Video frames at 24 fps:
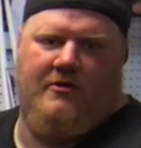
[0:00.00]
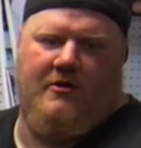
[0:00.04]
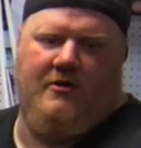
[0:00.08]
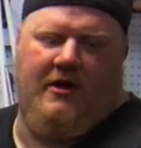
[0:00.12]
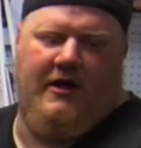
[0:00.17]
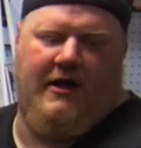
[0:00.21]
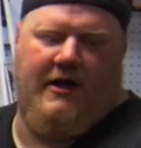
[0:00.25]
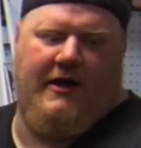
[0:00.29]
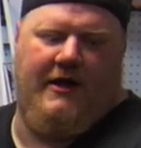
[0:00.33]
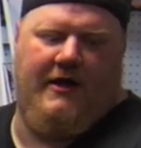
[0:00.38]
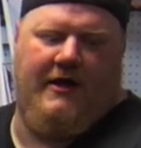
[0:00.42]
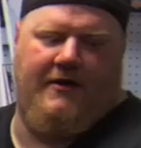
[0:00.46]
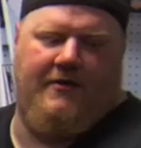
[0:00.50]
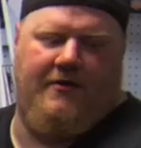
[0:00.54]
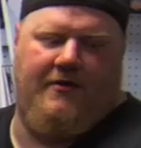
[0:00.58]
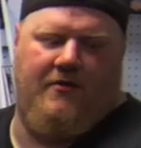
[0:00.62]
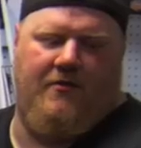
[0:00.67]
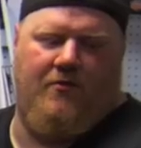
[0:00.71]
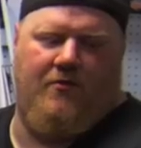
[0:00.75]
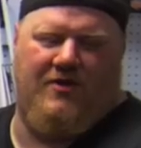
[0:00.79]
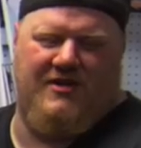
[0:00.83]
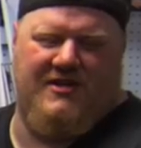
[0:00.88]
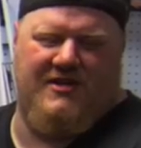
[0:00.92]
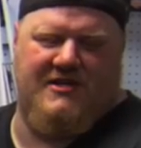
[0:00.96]
And
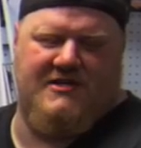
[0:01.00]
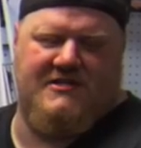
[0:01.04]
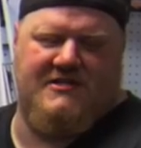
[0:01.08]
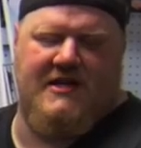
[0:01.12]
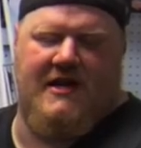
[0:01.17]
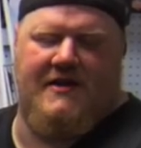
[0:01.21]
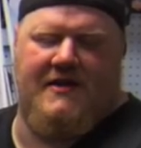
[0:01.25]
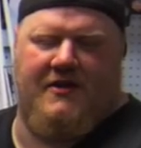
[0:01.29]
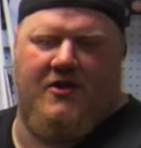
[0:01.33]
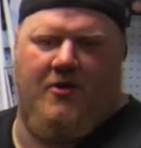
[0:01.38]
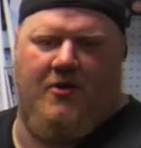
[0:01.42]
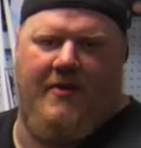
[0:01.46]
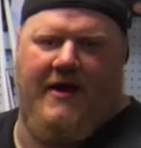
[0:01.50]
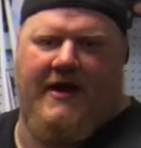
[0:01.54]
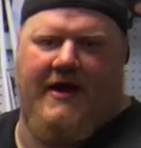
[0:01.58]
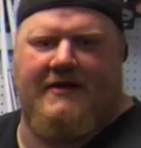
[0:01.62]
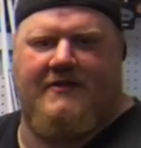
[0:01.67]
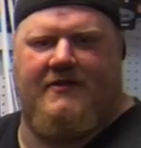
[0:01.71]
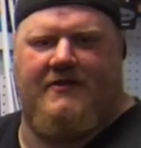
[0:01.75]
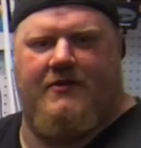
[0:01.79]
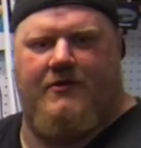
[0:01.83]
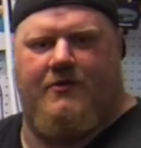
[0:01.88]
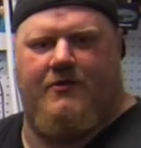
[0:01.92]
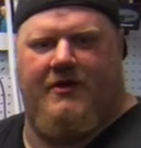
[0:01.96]
when you decide to go back
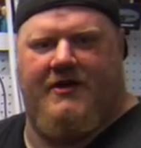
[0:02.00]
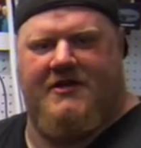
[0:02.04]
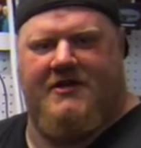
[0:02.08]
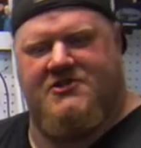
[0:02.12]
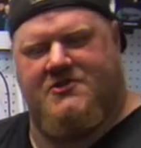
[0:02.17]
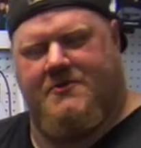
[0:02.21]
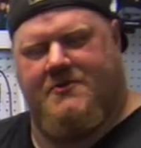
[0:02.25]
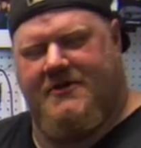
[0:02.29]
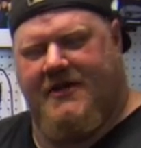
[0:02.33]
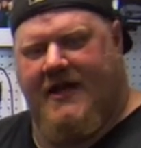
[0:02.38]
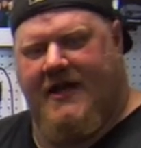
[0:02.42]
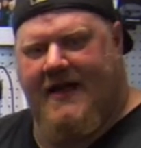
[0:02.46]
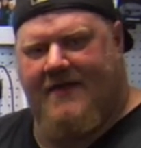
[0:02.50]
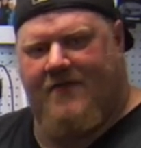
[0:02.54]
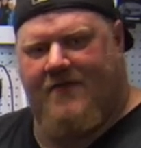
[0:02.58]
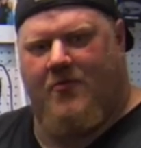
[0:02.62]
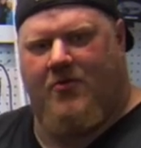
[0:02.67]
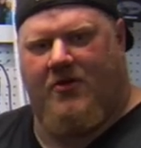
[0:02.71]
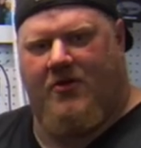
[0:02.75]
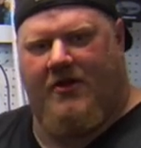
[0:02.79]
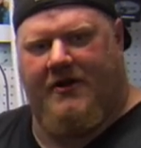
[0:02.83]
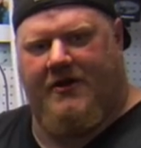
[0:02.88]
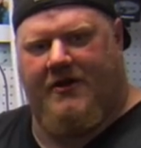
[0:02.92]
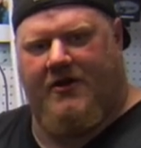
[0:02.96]
to an instrument you haven't
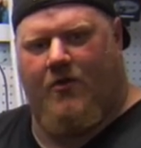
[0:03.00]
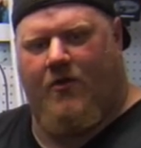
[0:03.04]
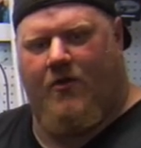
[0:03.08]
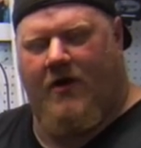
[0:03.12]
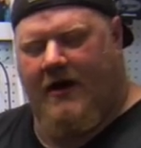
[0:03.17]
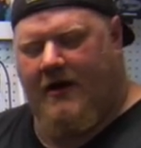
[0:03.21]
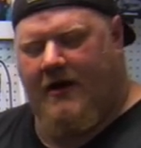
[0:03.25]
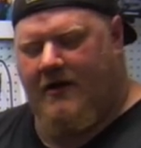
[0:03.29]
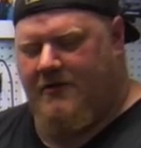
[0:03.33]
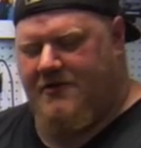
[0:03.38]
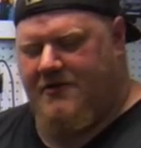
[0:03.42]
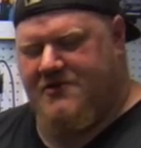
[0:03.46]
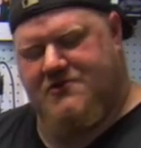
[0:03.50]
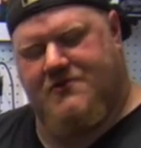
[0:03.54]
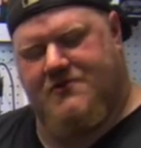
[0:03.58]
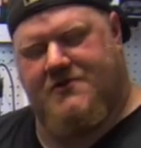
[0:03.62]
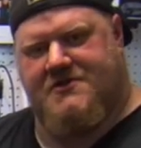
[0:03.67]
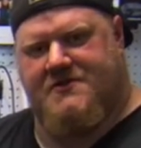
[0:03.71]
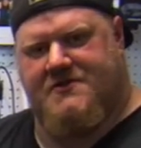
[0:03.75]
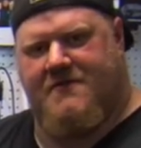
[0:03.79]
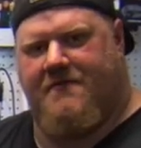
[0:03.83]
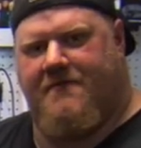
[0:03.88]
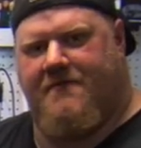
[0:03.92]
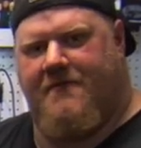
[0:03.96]
played in a while, the strings
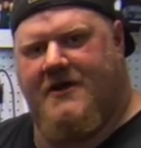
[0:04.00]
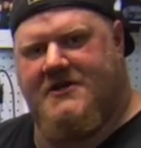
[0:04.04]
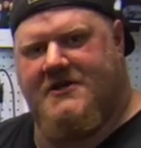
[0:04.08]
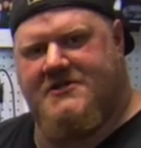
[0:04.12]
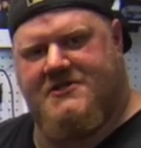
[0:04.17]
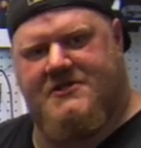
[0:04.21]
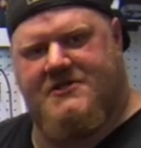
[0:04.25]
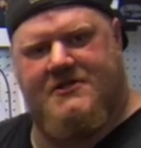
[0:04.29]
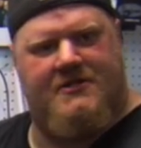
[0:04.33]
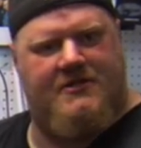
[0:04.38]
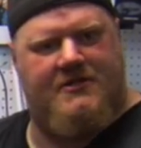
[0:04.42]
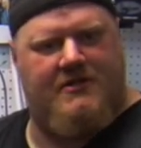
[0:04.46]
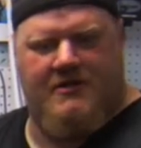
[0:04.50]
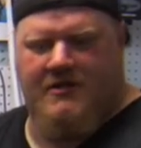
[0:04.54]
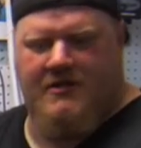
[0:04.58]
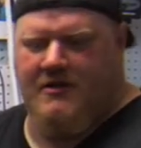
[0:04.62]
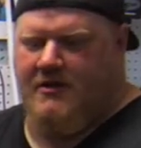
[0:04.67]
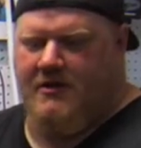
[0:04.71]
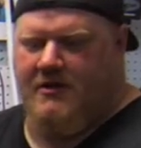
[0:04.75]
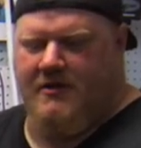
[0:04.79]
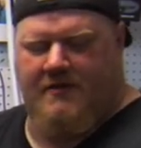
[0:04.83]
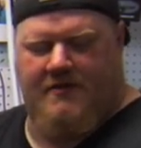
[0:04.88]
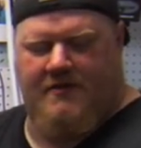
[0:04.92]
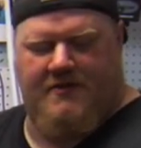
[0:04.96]
are fresh,
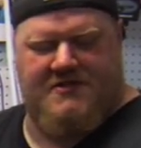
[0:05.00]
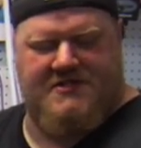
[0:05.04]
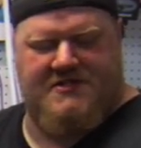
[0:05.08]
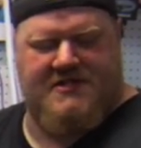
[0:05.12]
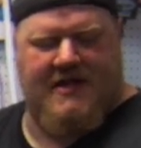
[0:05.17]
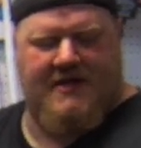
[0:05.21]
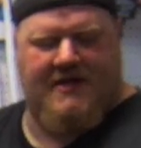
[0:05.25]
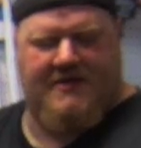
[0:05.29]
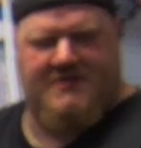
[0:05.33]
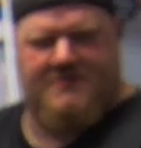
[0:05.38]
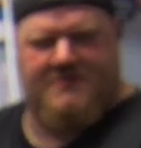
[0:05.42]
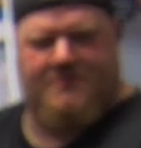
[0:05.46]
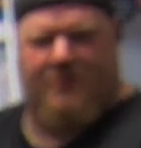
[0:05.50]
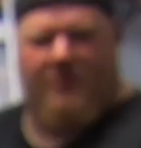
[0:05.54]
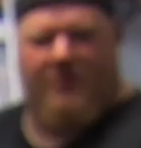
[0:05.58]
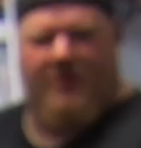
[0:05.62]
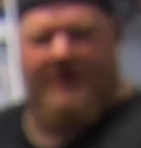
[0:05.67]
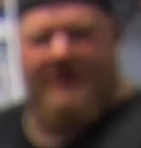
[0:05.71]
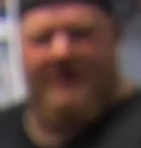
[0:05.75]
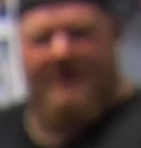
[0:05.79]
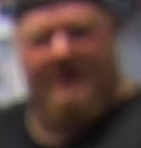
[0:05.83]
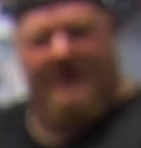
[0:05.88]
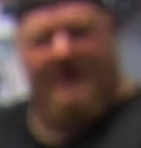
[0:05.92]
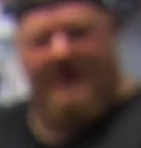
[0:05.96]
the sound is
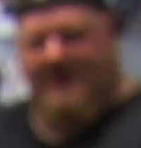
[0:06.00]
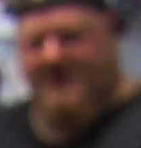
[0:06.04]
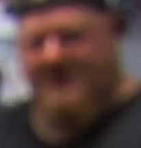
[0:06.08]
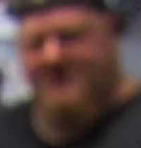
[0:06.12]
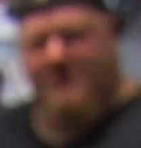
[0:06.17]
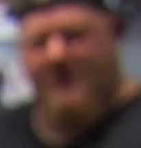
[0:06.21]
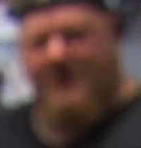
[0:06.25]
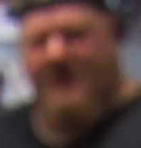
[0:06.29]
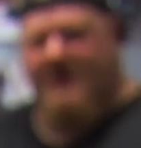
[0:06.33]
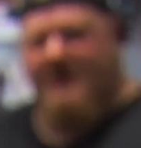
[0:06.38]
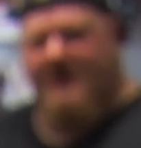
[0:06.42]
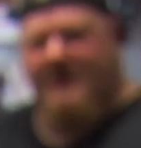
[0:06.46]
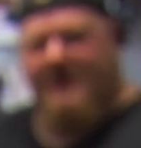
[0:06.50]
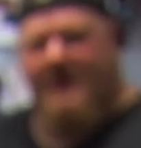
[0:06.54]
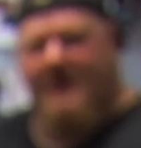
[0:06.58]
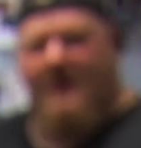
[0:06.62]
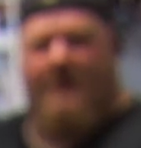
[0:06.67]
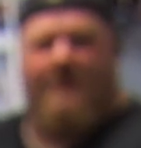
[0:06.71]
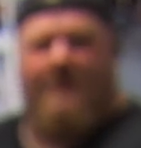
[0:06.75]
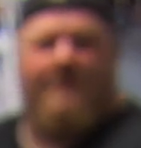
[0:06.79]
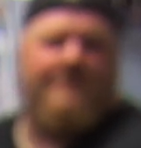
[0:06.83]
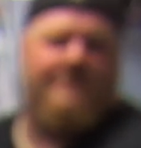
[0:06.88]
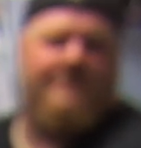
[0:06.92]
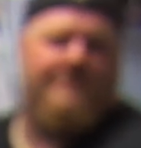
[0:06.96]
bright, and it's ready to
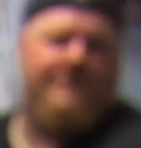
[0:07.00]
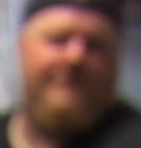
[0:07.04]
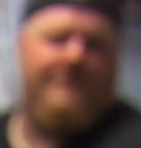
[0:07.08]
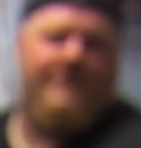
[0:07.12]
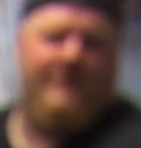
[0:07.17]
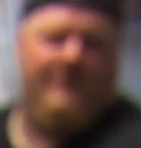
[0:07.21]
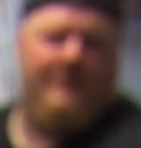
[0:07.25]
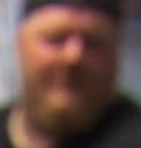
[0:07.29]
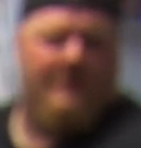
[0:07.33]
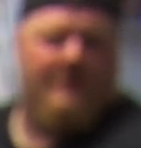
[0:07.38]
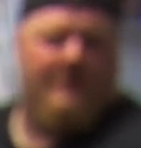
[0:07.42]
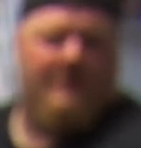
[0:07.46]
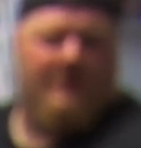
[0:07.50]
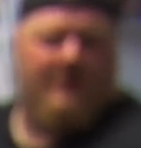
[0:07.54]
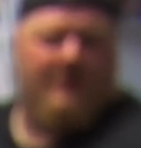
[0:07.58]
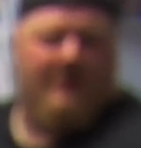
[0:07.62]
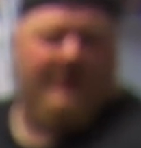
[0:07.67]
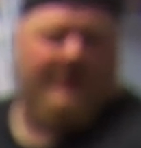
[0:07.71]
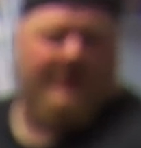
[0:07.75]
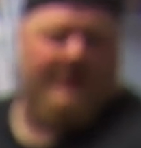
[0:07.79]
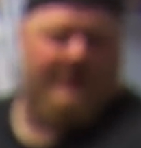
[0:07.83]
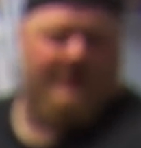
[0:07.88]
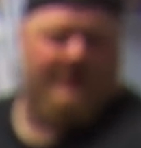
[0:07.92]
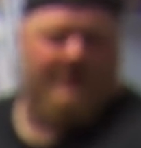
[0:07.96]
go.
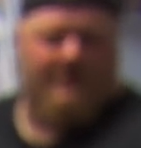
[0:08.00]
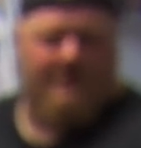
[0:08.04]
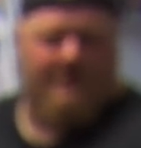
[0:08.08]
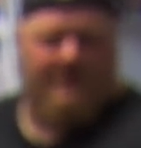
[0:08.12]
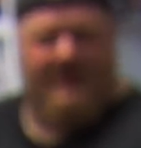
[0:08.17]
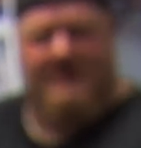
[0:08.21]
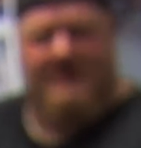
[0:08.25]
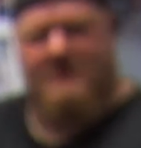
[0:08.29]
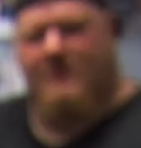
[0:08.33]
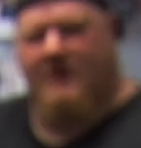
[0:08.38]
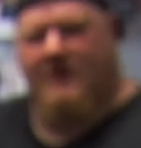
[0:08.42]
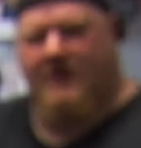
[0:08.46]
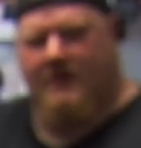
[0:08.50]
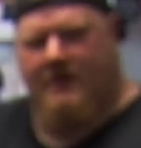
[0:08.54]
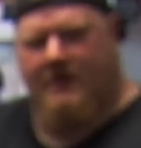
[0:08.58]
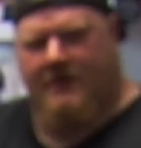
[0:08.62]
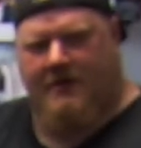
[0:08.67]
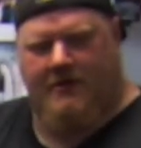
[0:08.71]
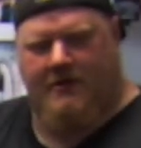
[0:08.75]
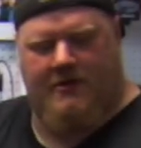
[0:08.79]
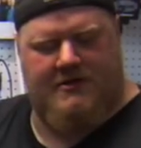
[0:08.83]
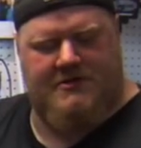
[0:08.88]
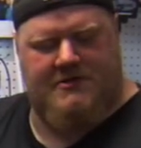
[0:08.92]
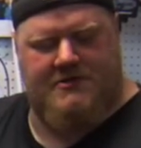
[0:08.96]
And that's why I like
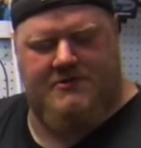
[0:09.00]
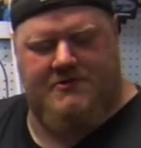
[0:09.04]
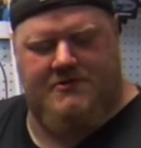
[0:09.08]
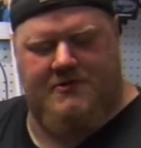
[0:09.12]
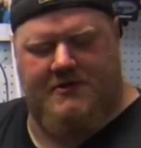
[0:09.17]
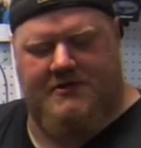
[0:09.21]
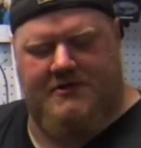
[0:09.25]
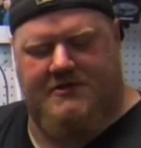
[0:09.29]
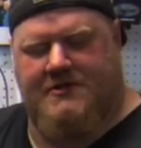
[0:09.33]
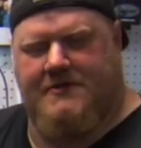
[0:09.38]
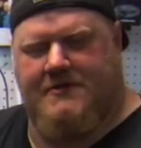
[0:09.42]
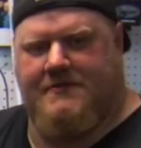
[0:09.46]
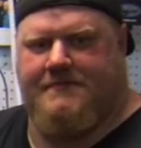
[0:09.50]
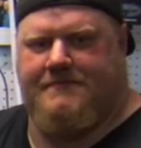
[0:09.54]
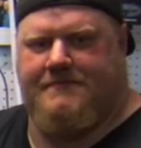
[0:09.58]
Elixir strings.